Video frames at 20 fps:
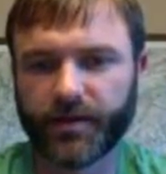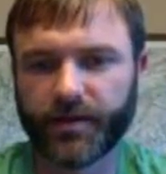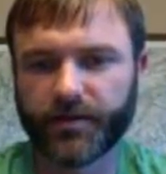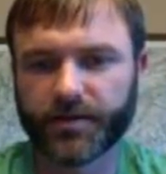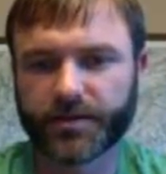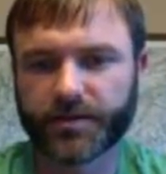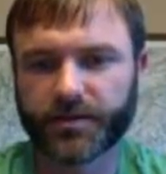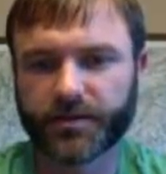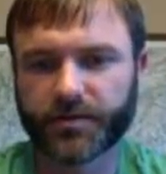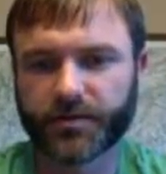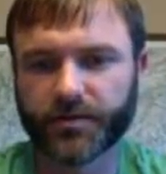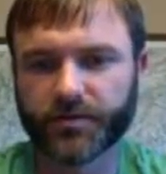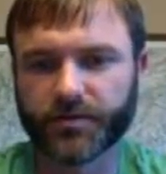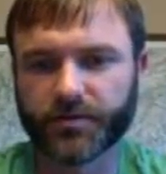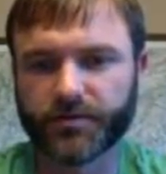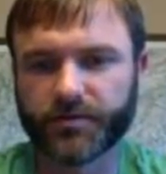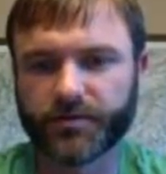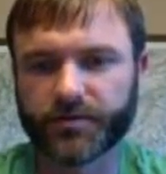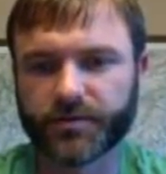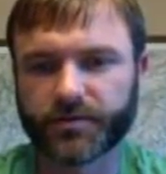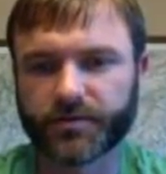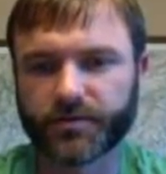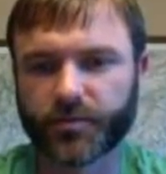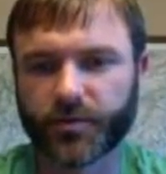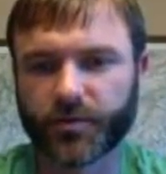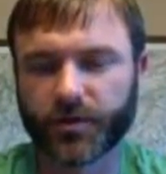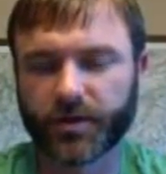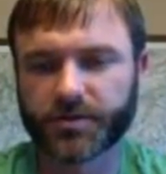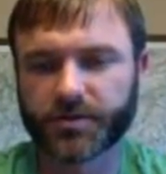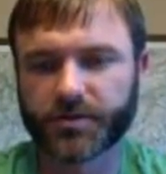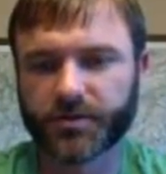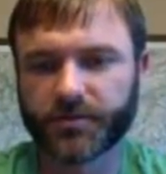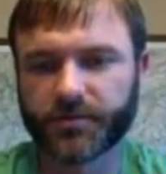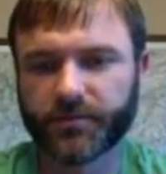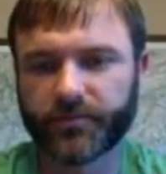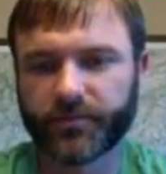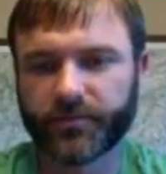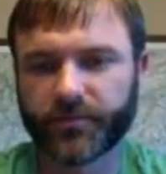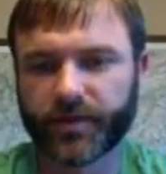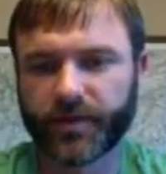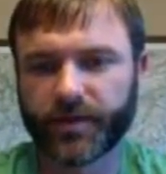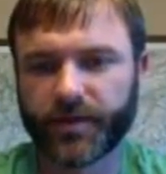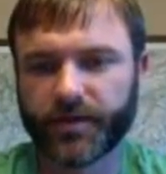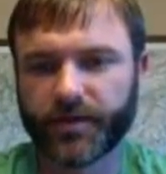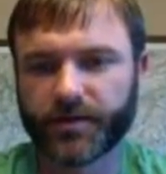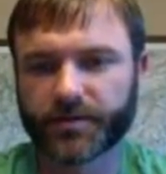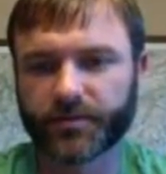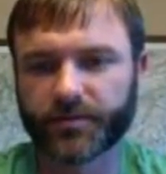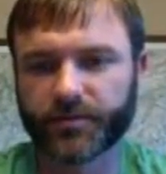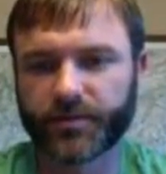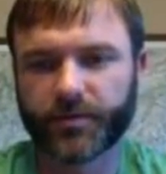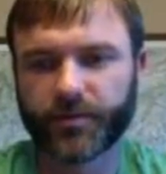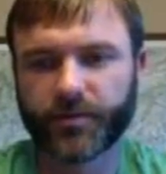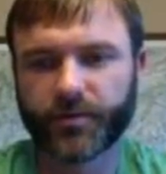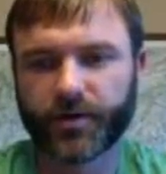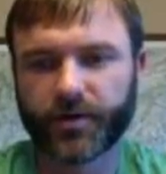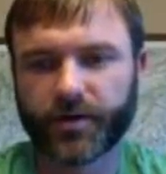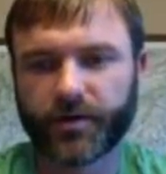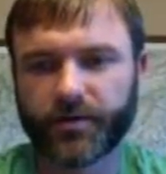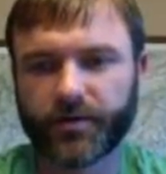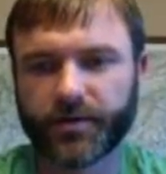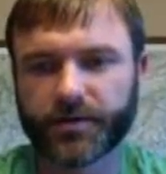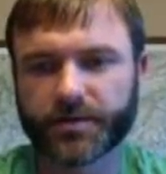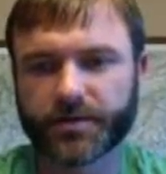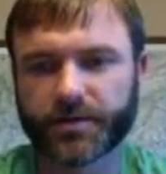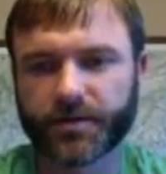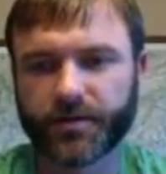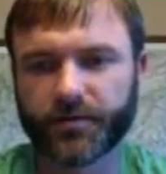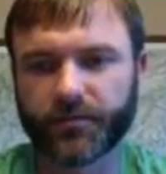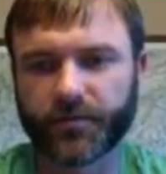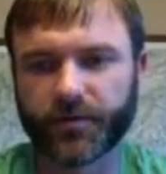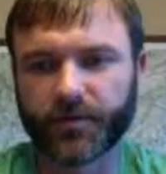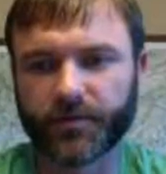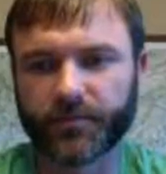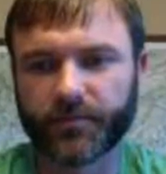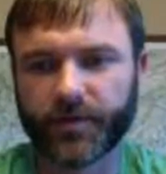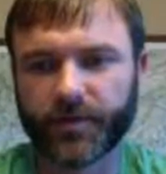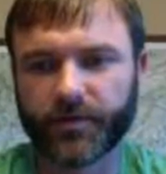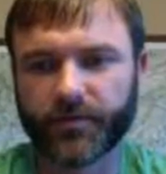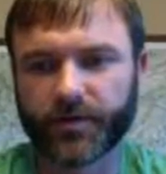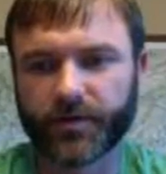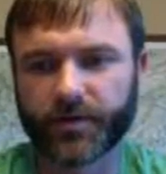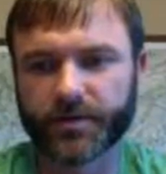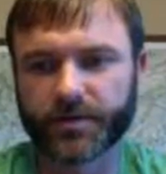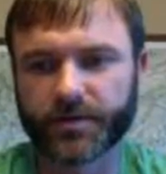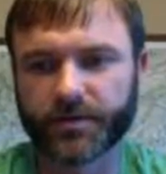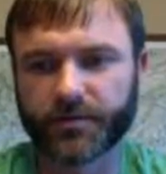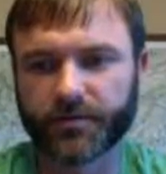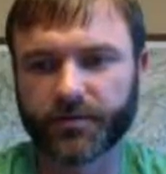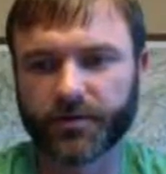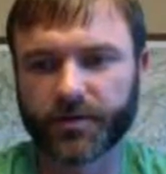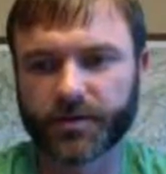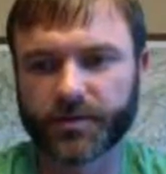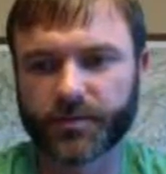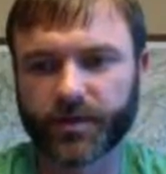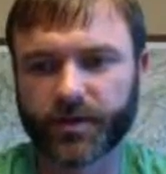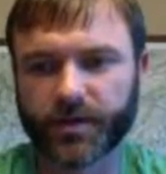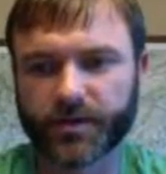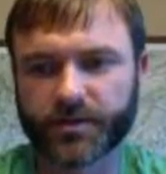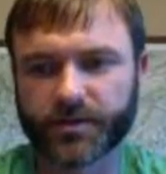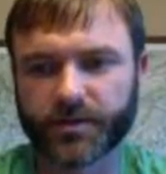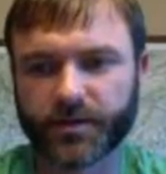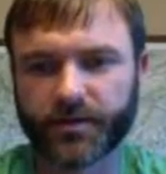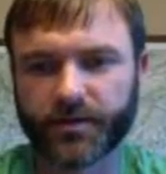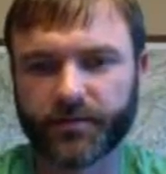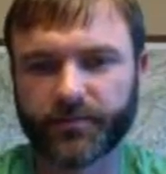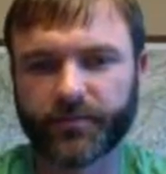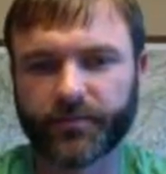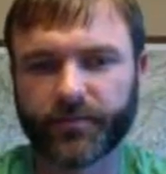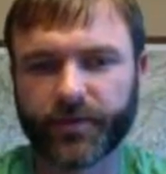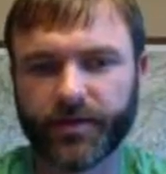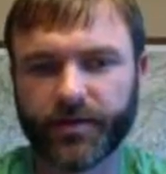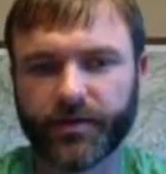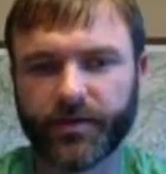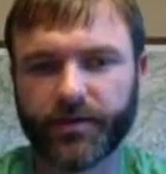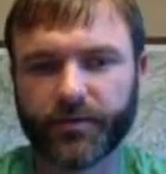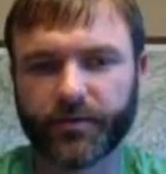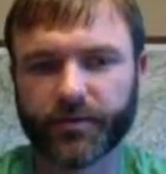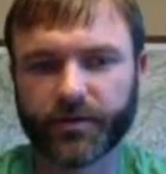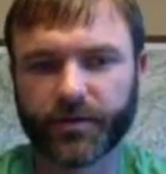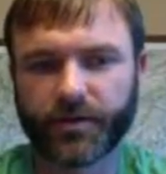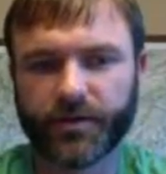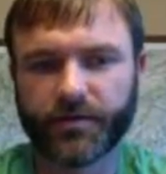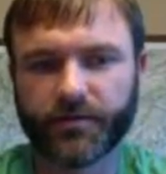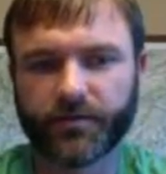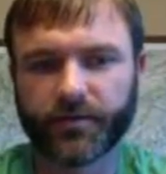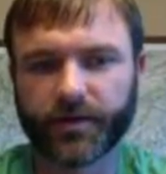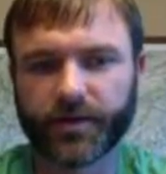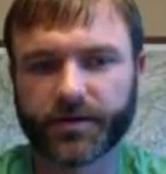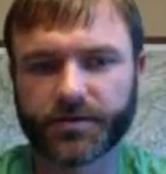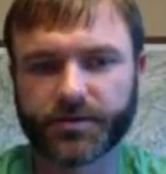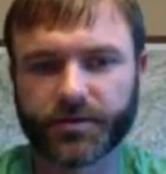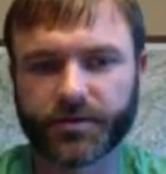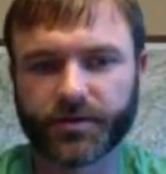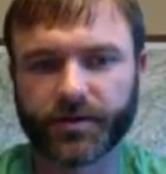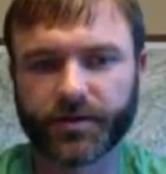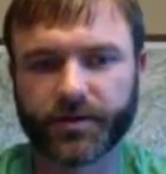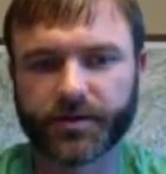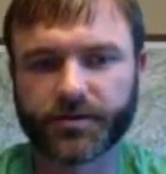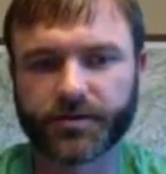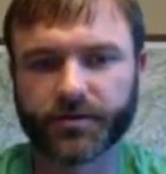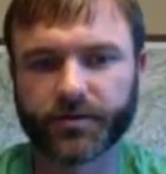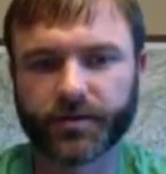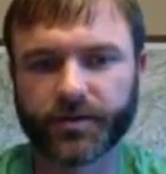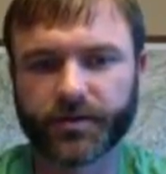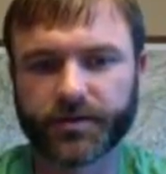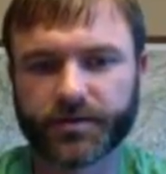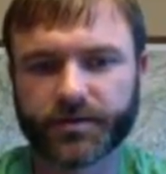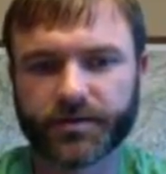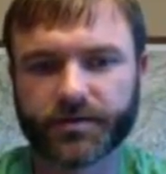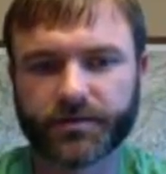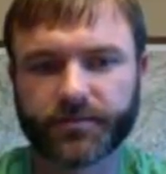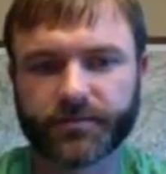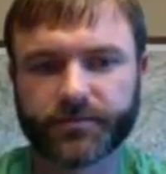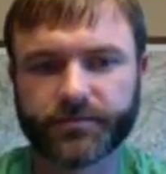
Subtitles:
This includes pressure, some temporary discomfort if there is an enlarged prostate, and then relief as urine is released.